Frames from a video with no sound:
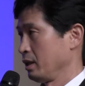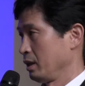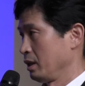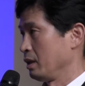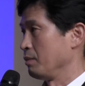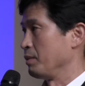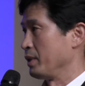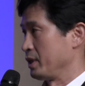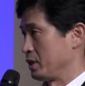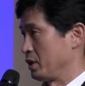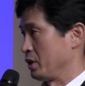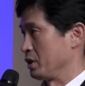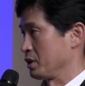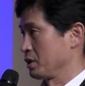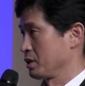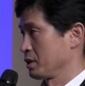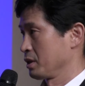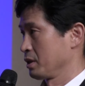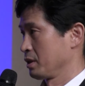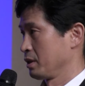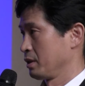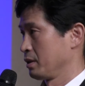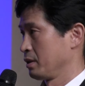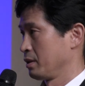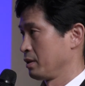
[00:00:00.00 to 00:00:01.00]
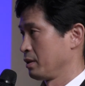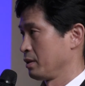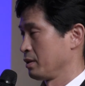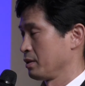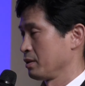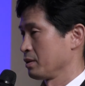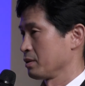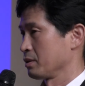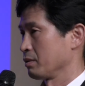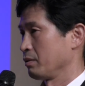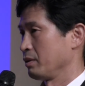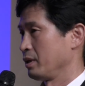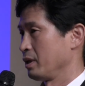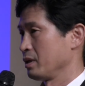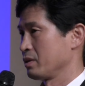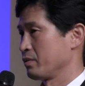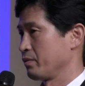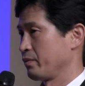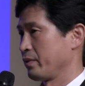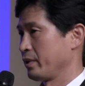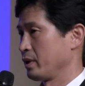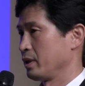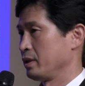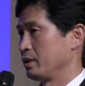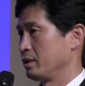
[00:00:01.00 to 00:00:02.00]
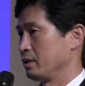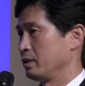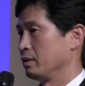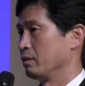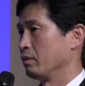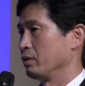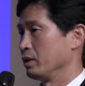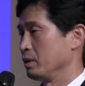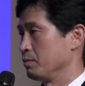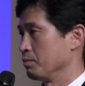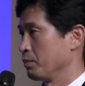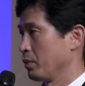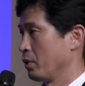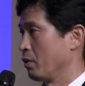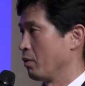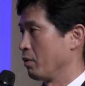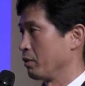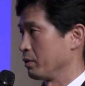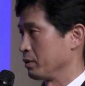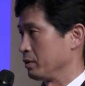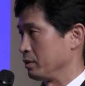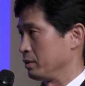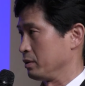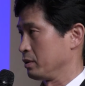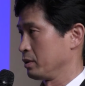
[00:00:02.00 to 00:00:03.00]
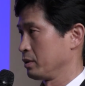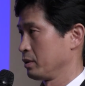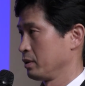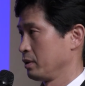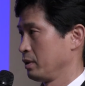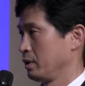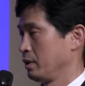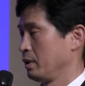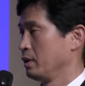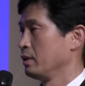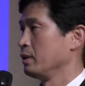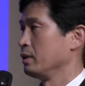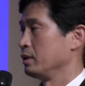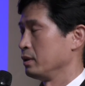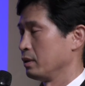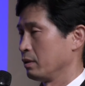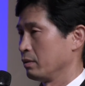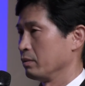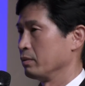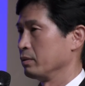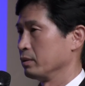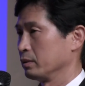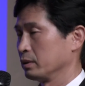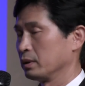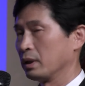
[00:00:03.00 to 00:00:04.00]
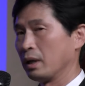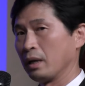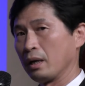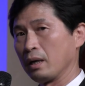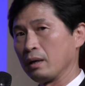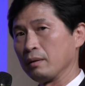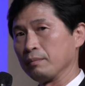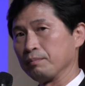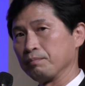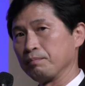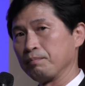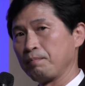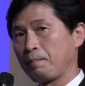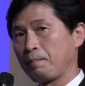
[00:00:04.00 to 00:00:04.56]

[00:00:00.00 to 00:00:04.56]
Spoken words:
images. So it is very, you know, important, you know,